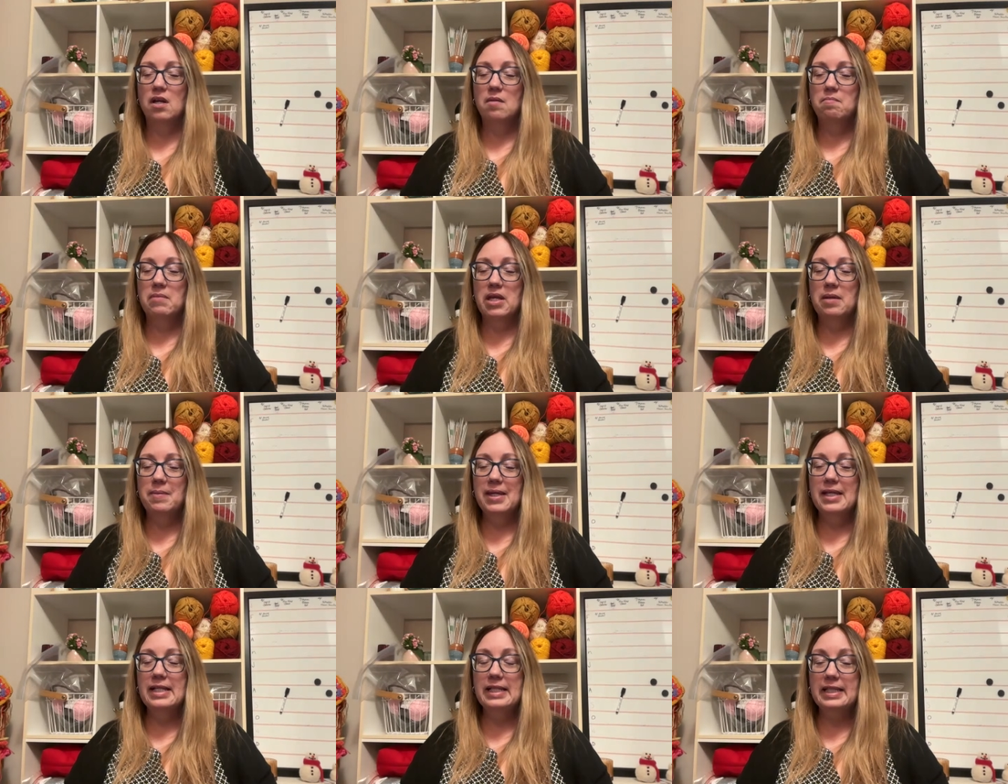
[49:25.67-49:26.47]

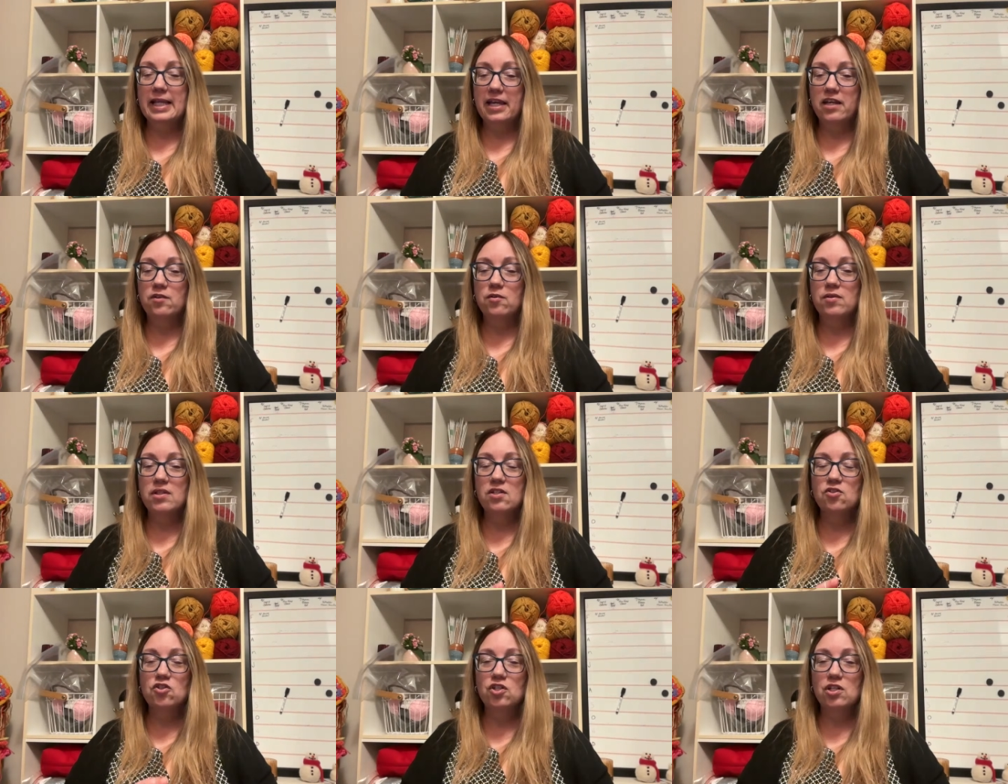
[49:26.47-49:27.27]
Maybe later
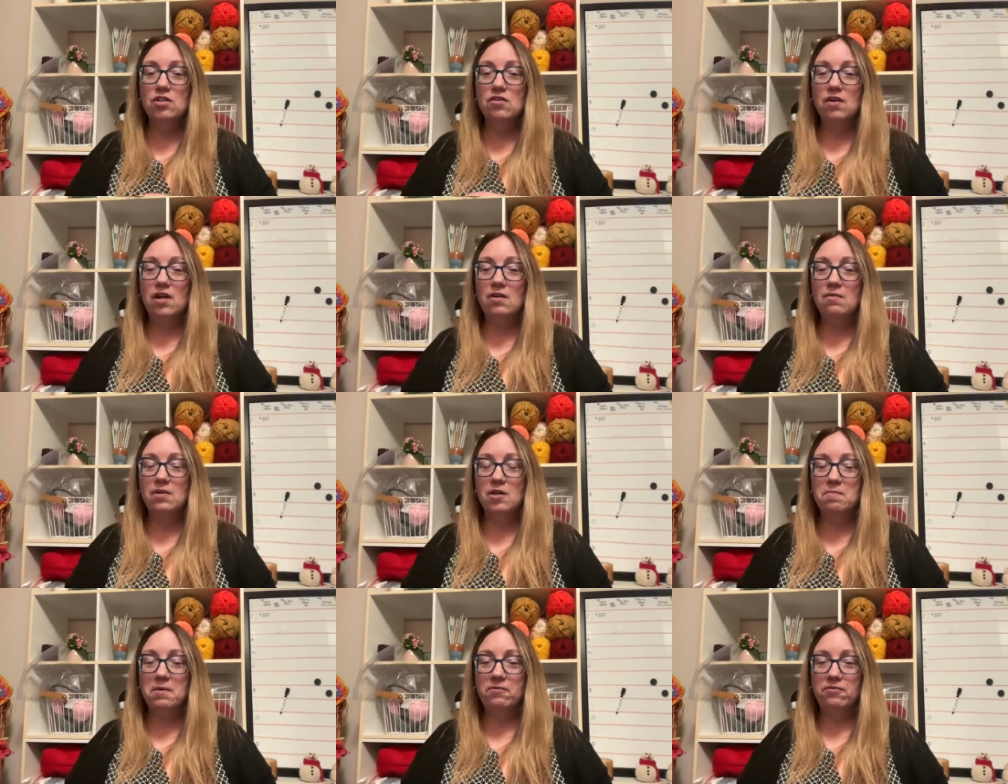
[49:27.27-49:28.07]
this year I
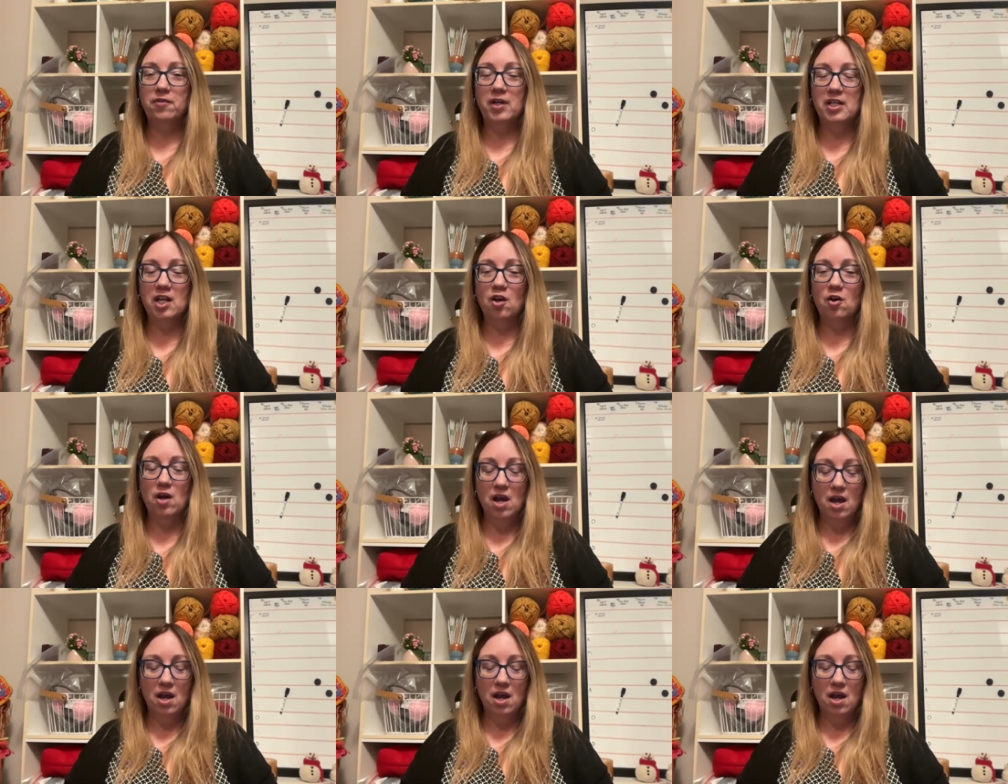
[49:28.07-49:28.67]
will, but for right now,